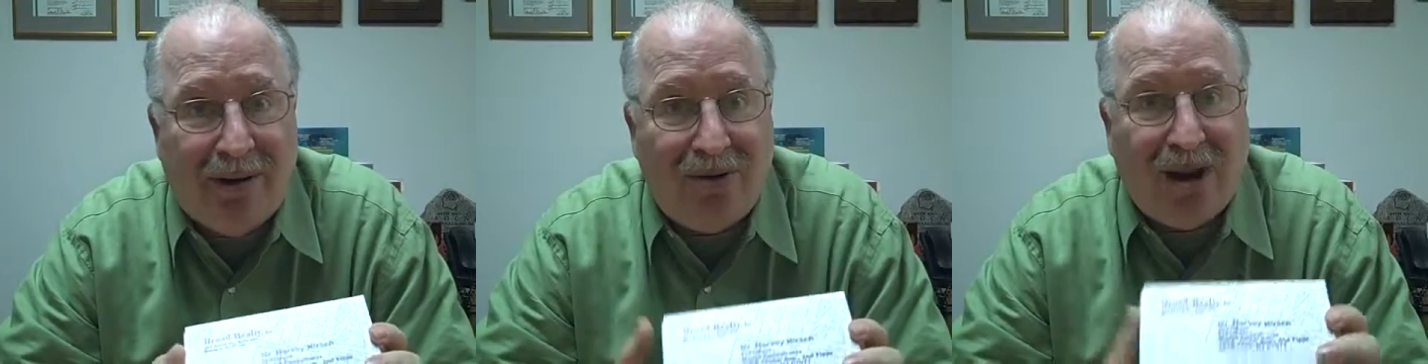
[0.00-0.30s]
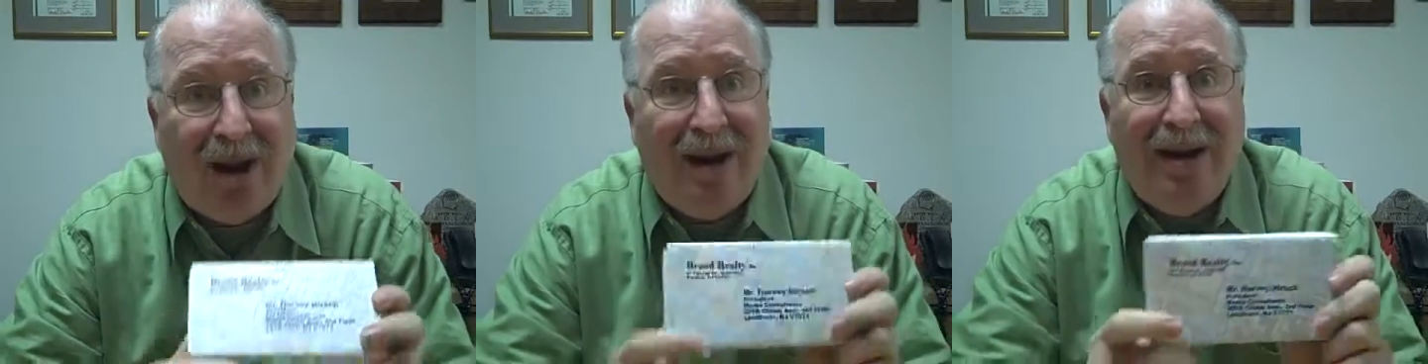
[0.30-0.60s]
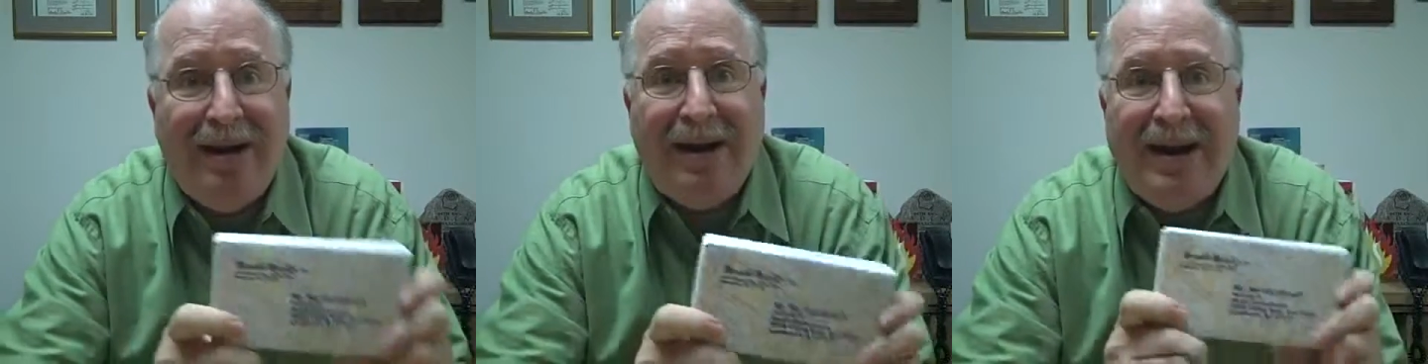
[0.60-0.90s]

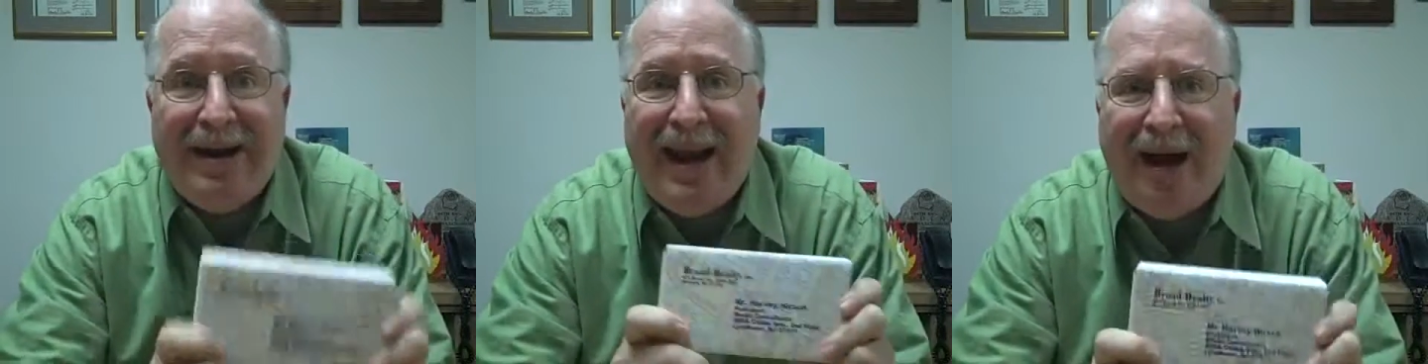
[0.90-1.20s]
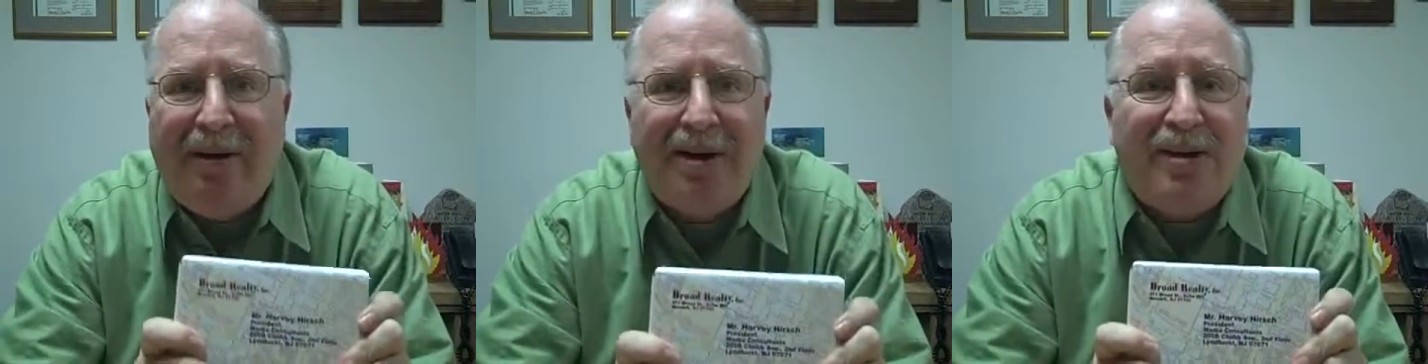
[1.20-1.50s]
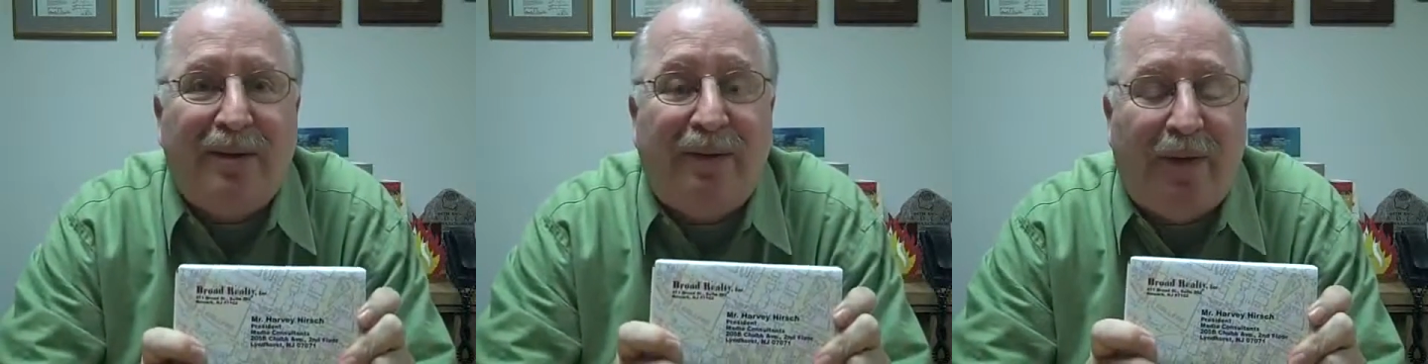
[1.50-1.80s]
okay? Now
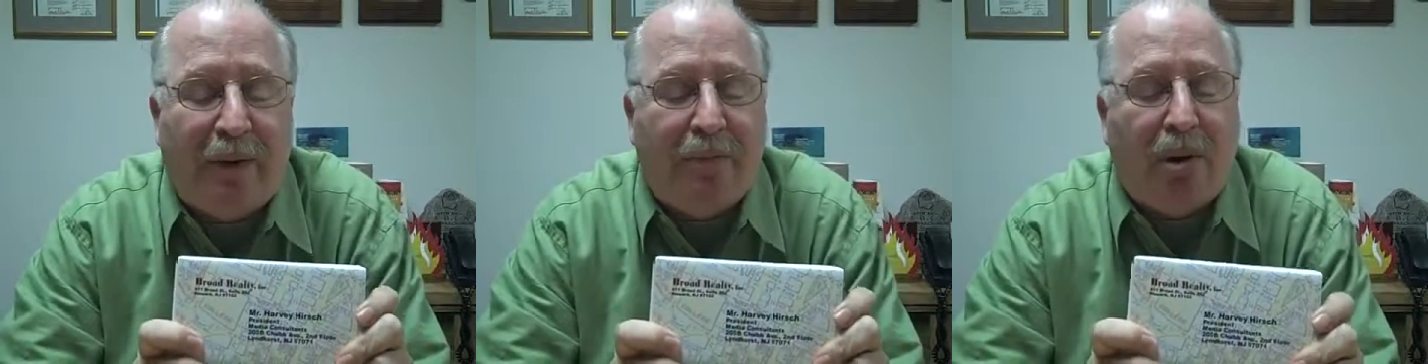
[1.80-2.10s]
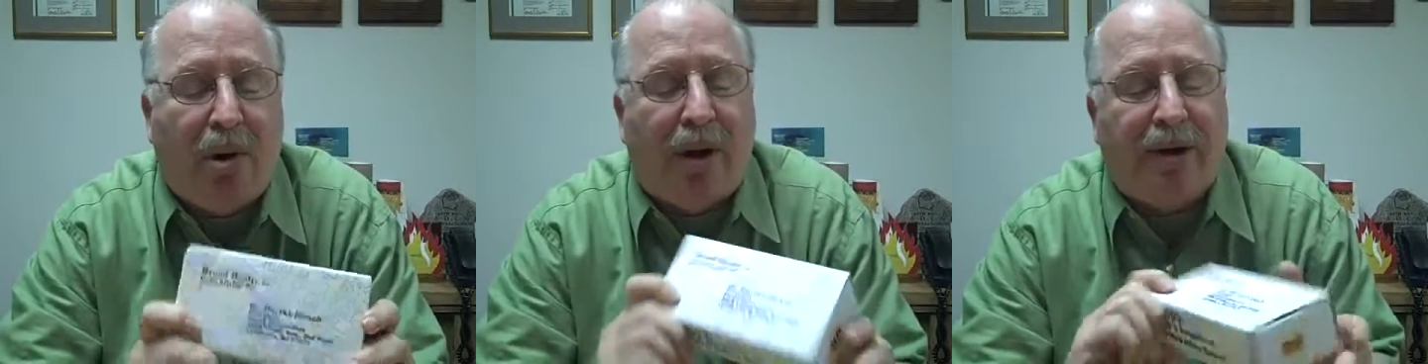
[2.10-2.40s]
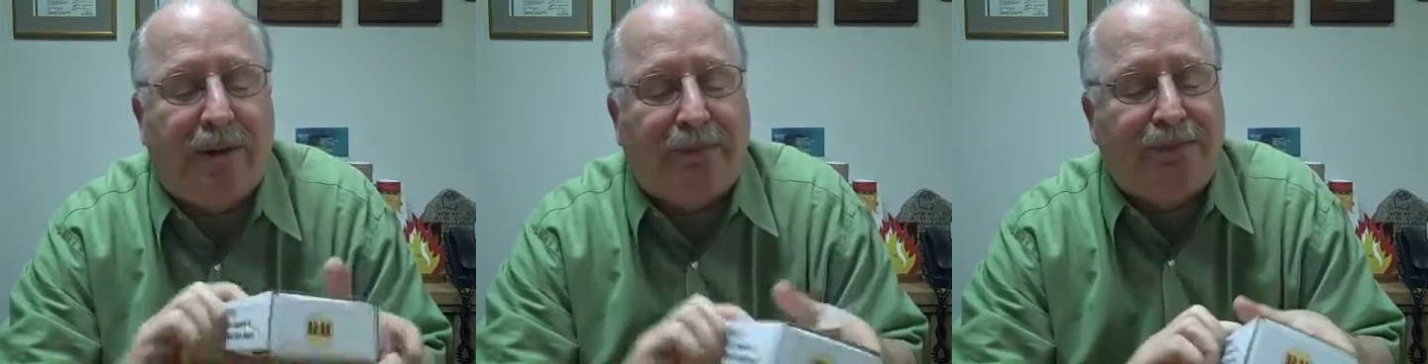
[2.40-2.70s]
here's the fun part.